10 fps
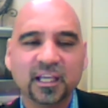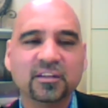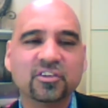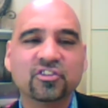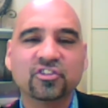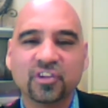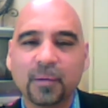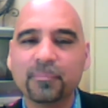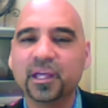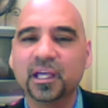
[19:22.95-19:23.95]
You know, if you
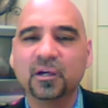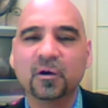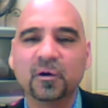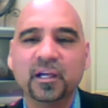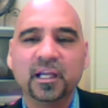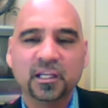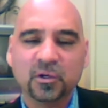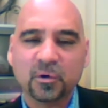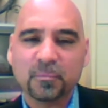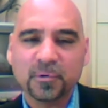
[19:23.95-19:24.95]
rush
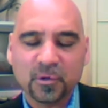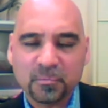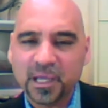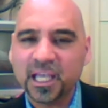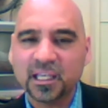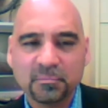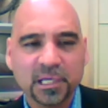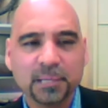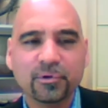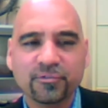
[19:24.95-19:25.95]
into something
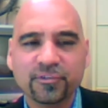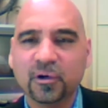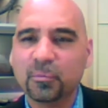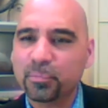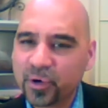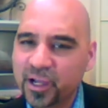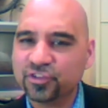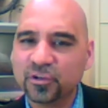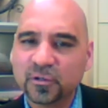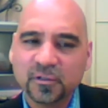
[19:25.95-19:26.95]
or you're you're
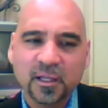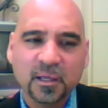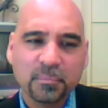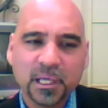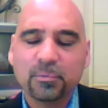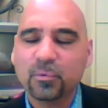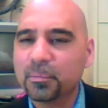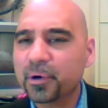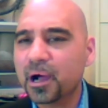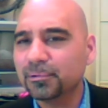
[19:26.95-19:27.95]
making people feel
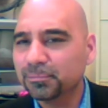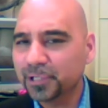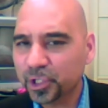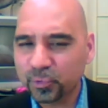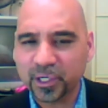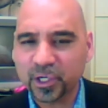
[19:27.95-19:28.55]
pressured,